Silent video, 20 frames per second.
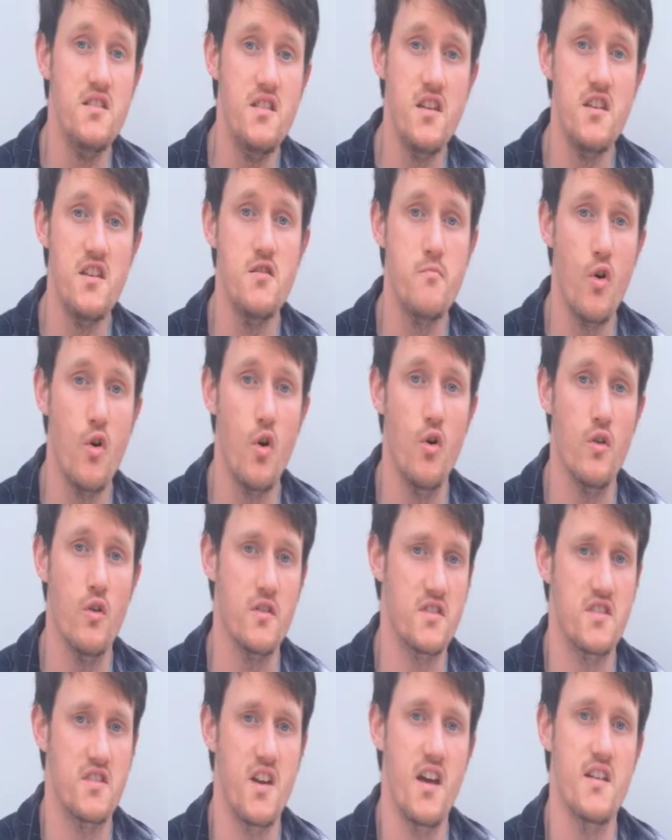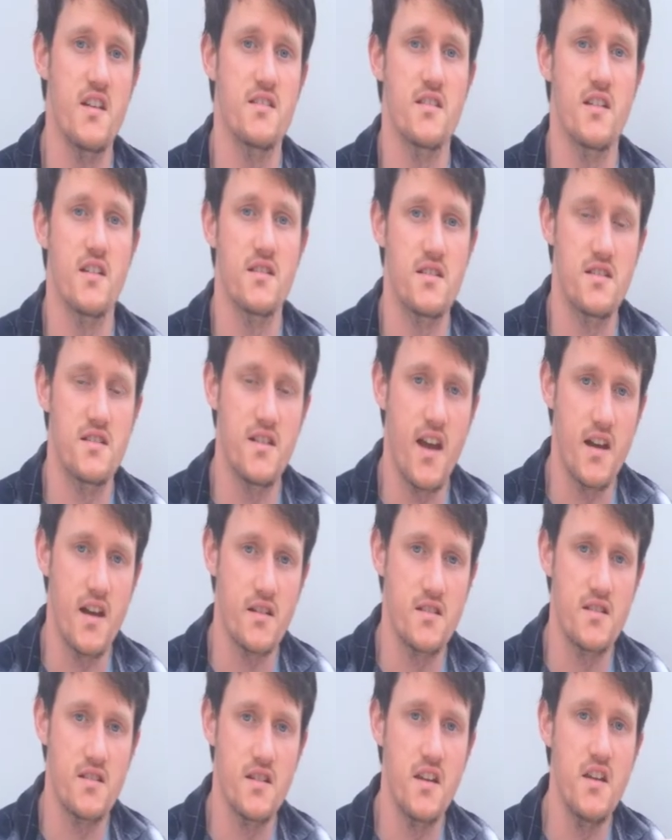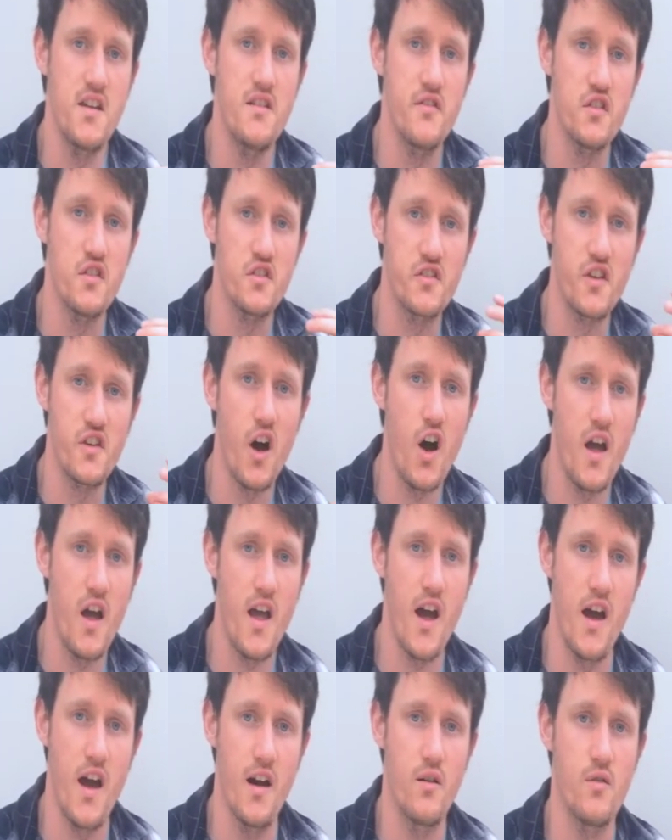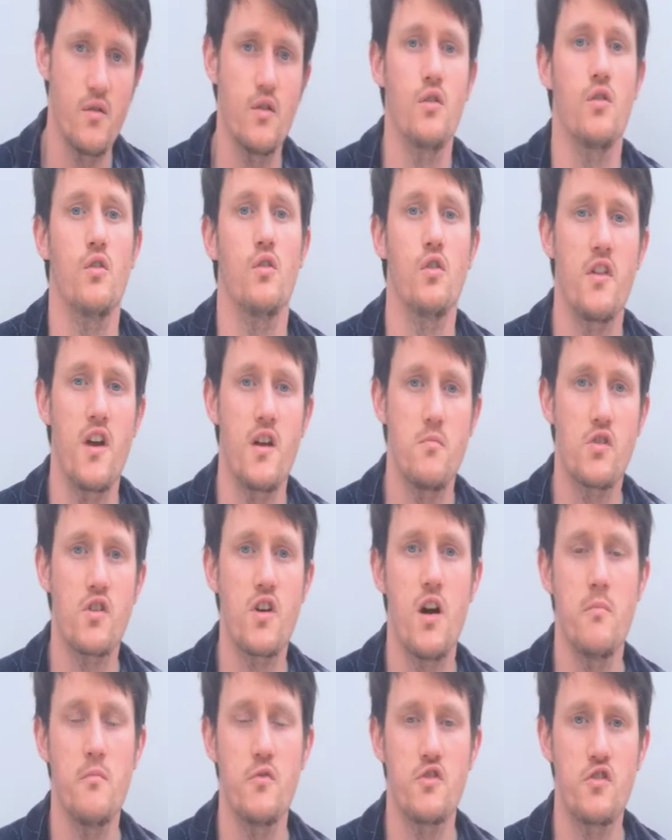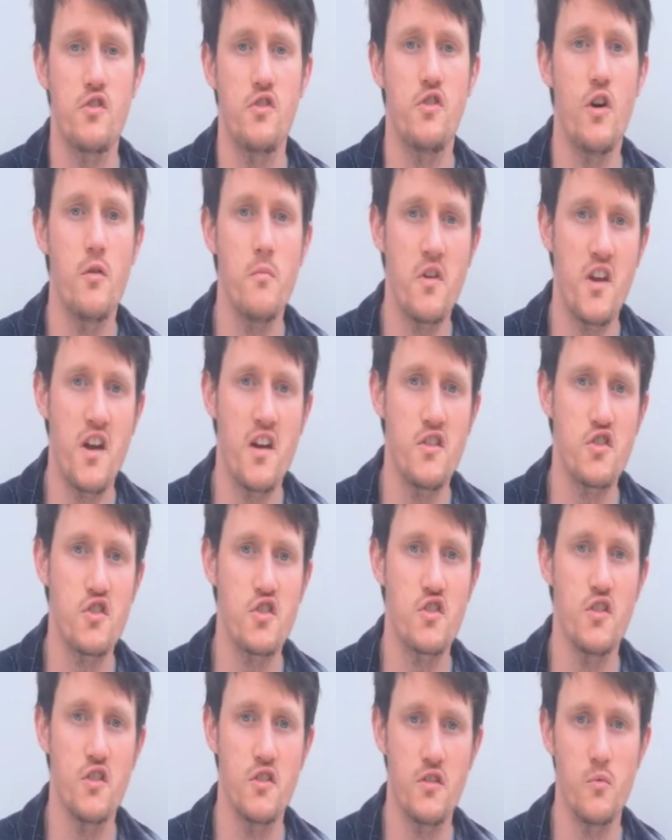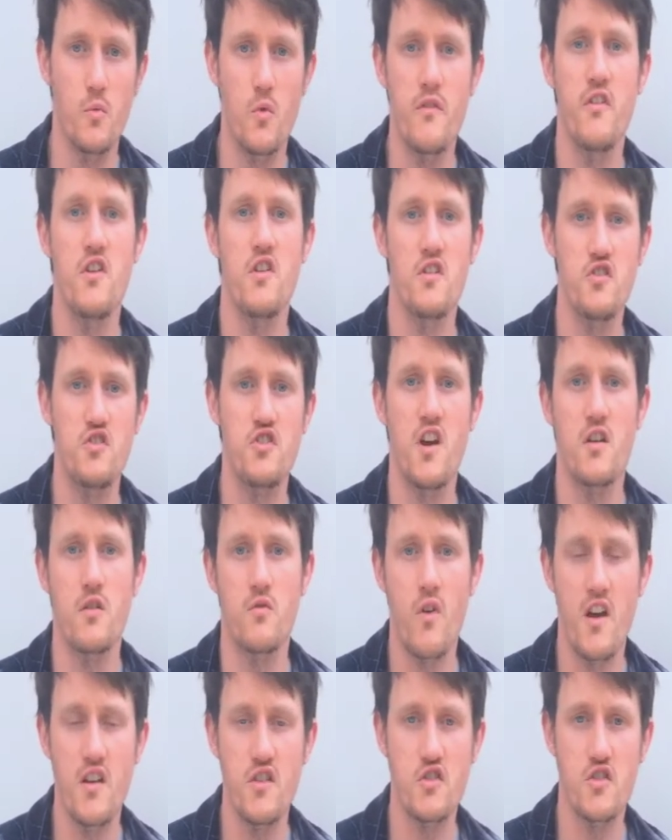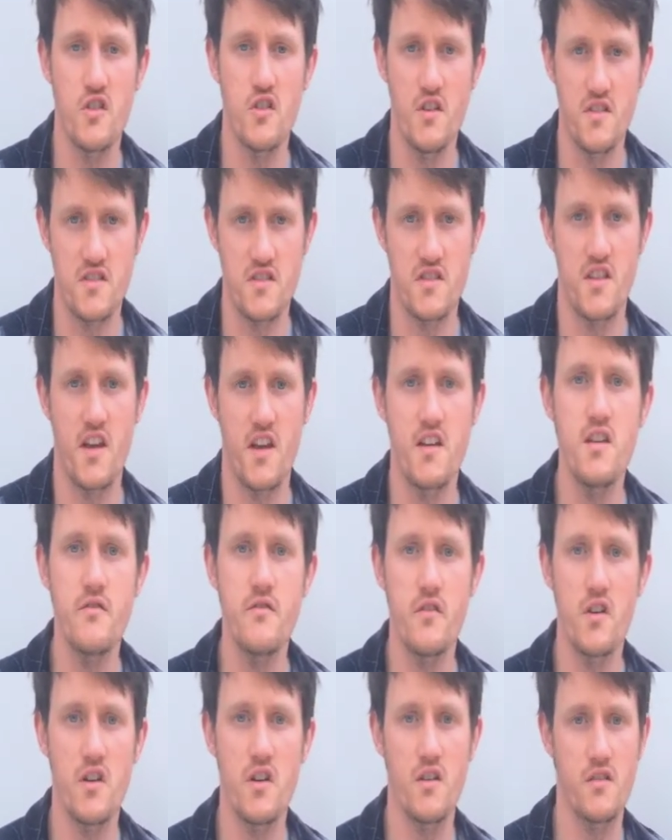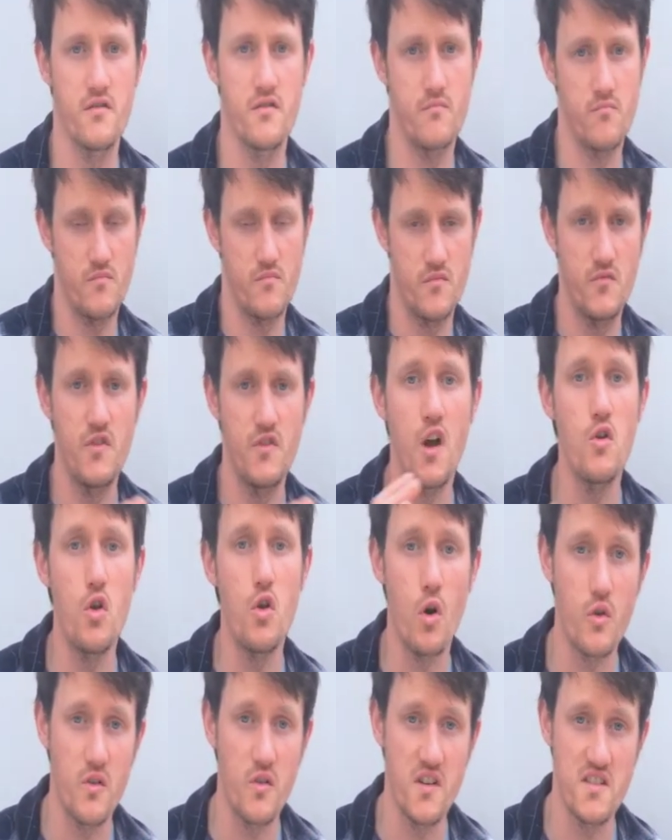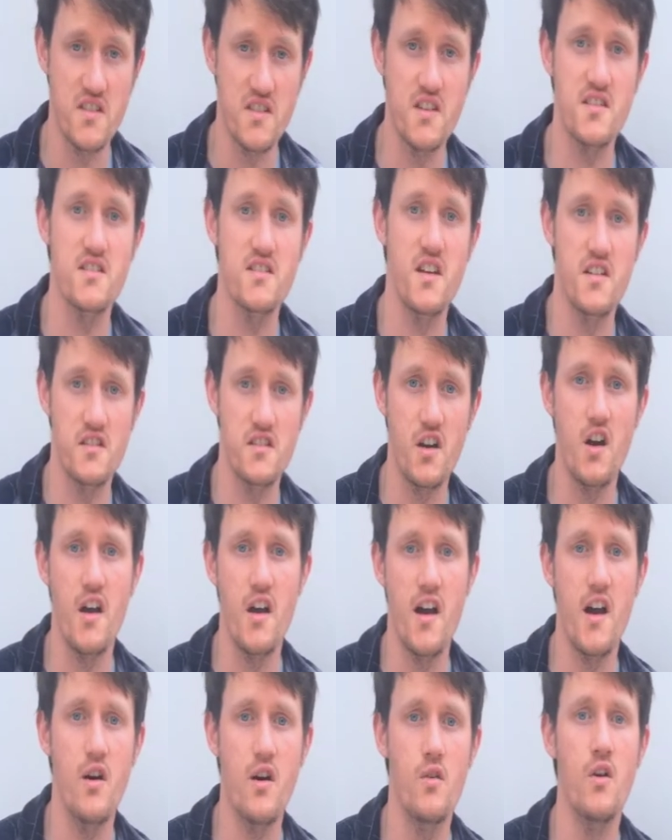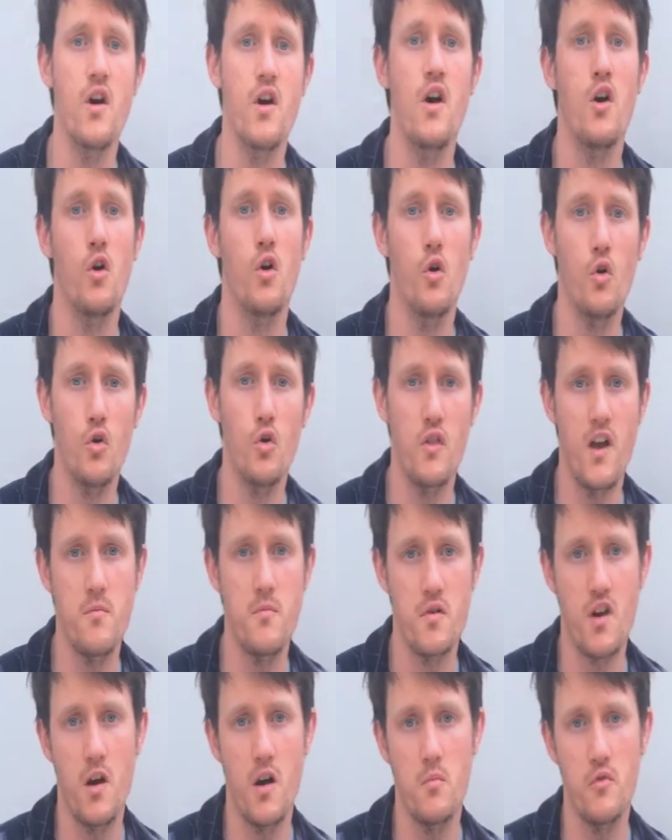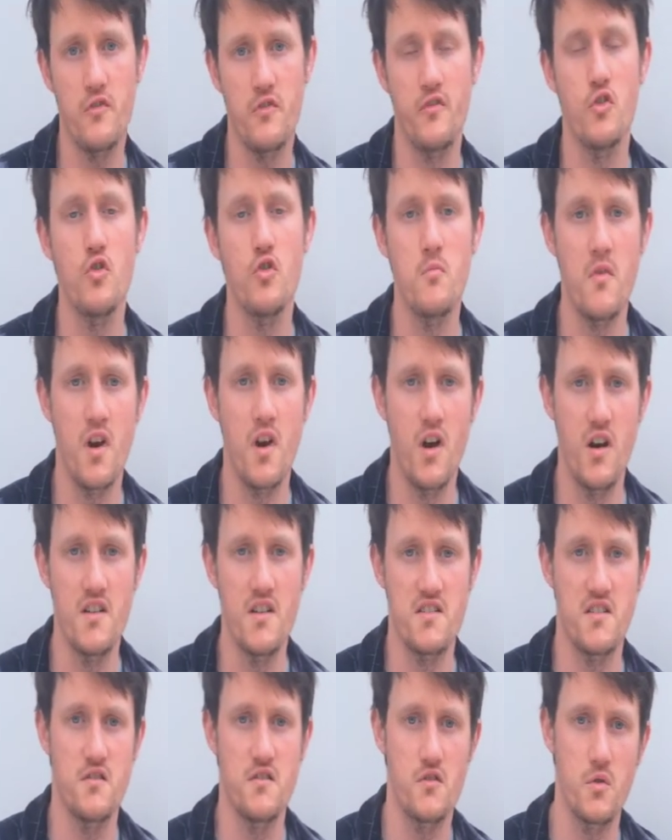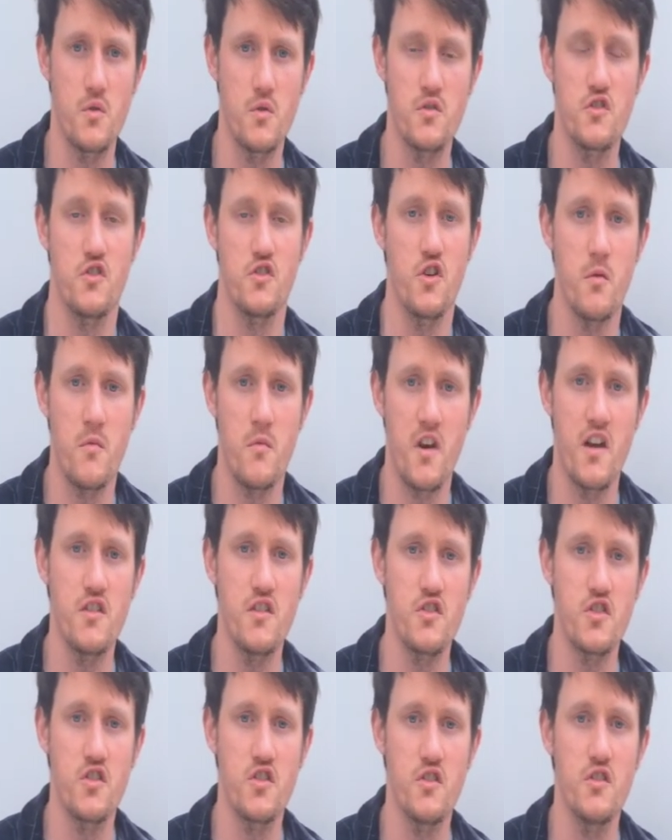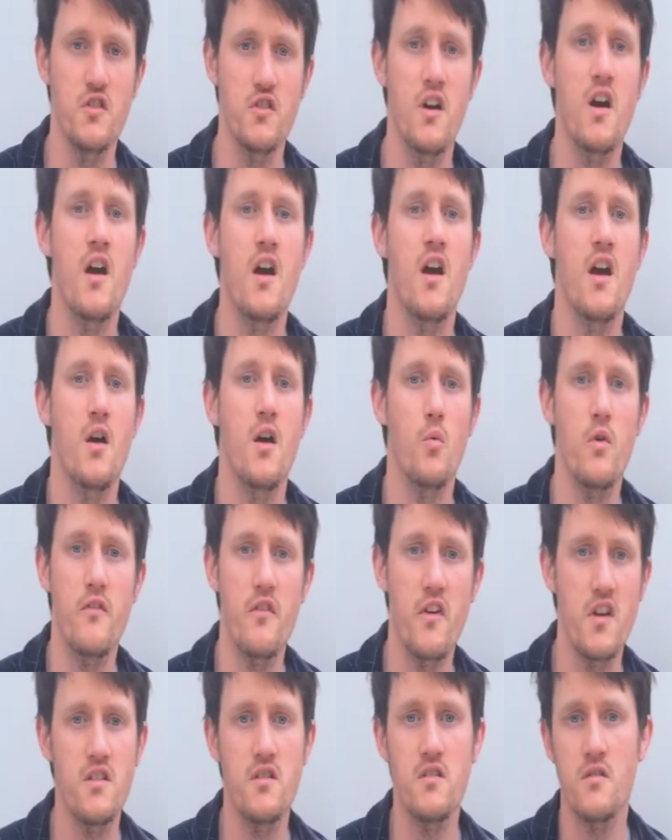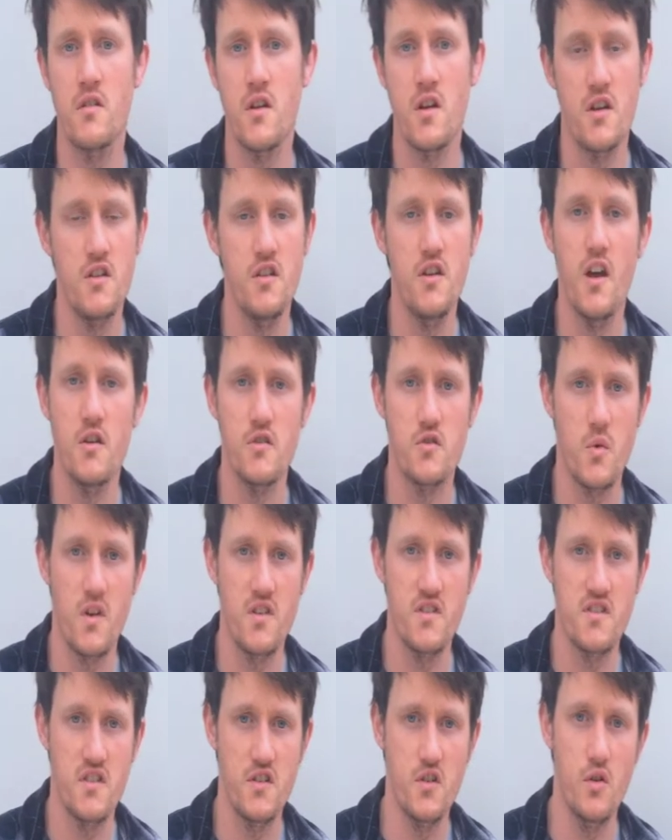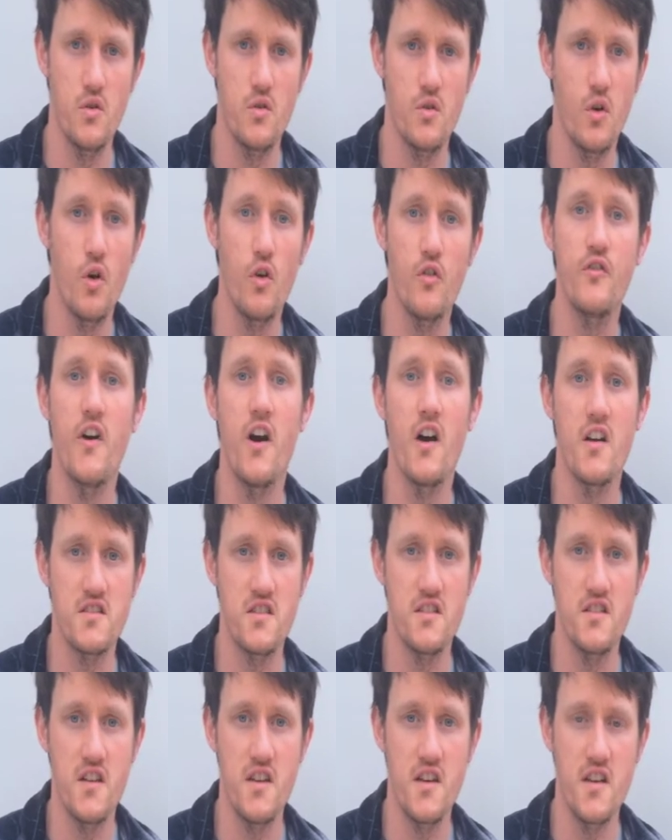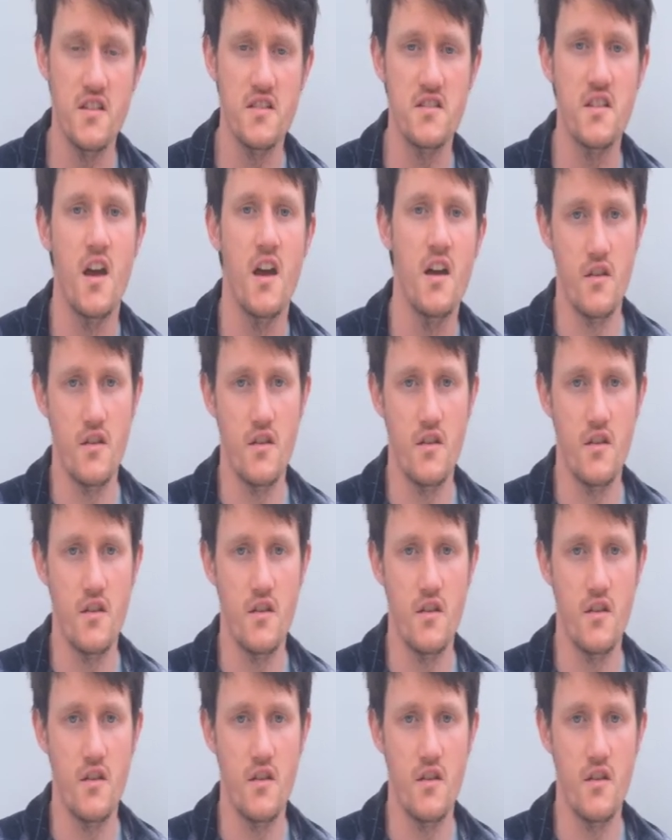Niebuhr says sects either die out or they become a denomination within a generation. So they either no longer exist, they die out, or they become formalised into a denomination within 20 or 30 years.